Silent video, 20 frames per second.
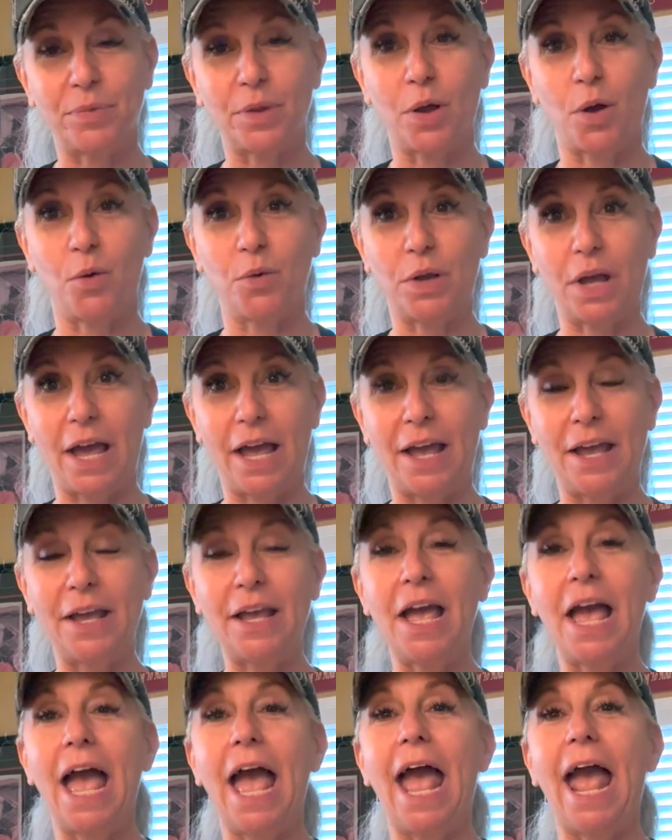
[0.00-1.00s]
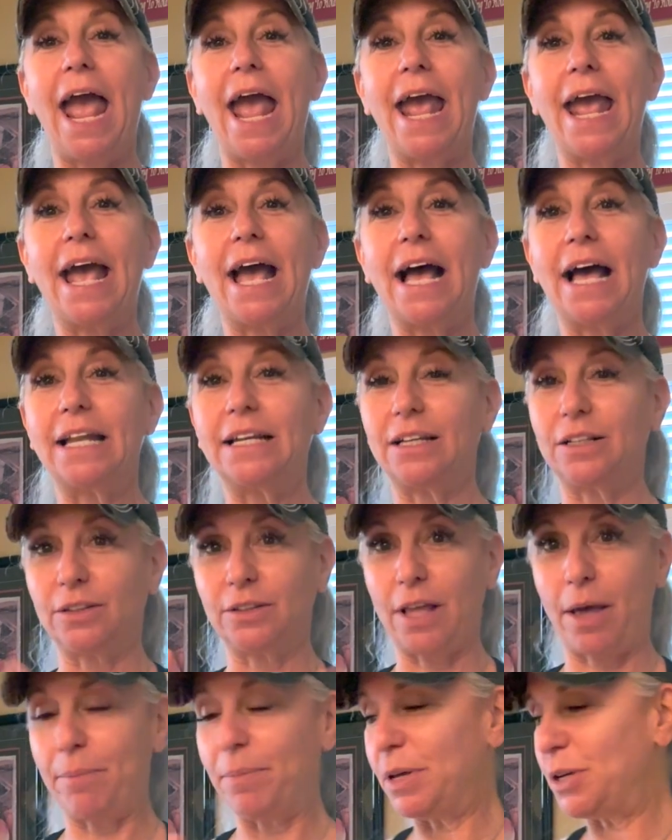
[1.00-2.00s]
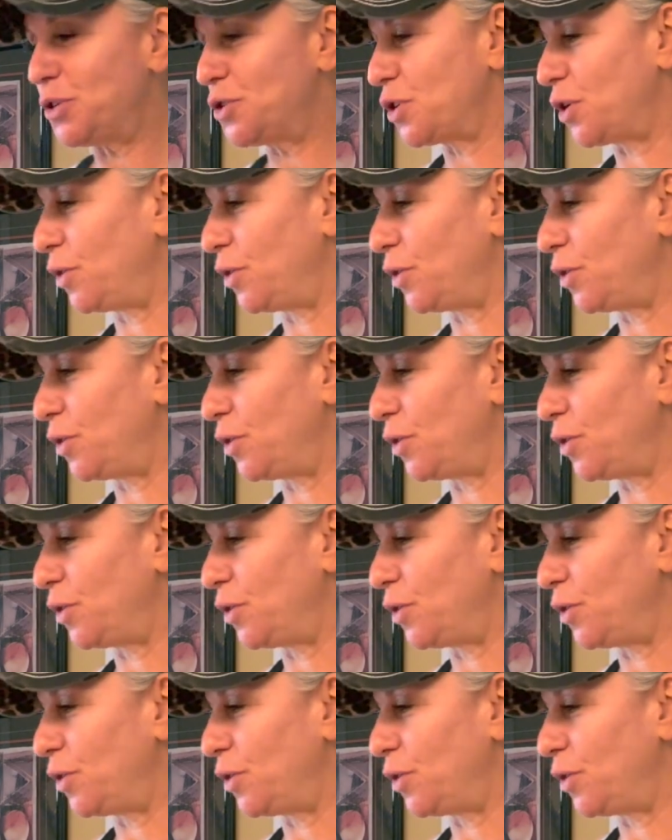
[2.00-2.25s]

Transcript: okay? And let me show